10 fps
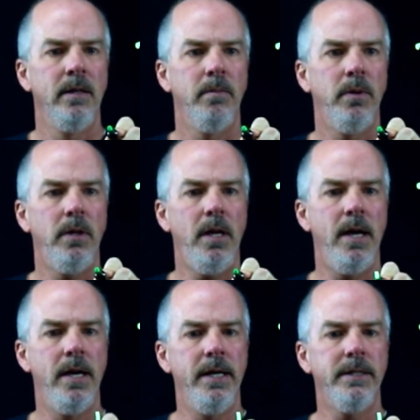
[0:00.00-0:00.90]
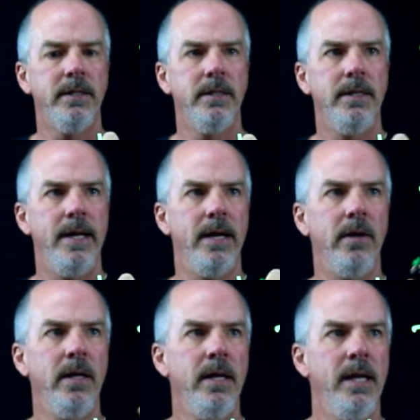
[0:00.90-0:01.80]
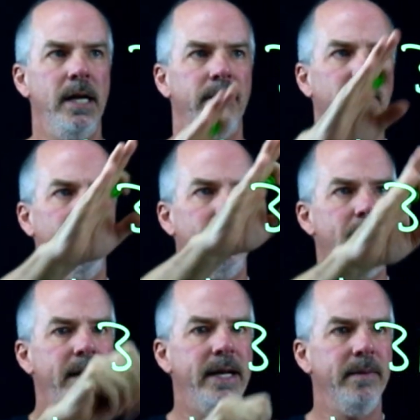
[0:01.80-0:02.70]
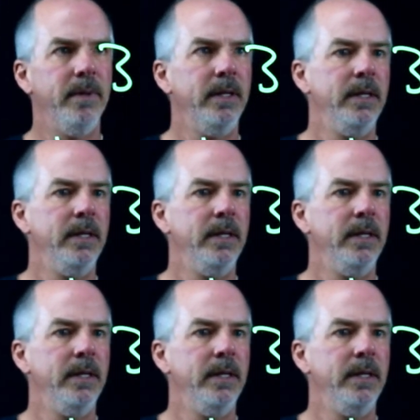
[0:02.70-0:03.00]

plus, now I've got to line up.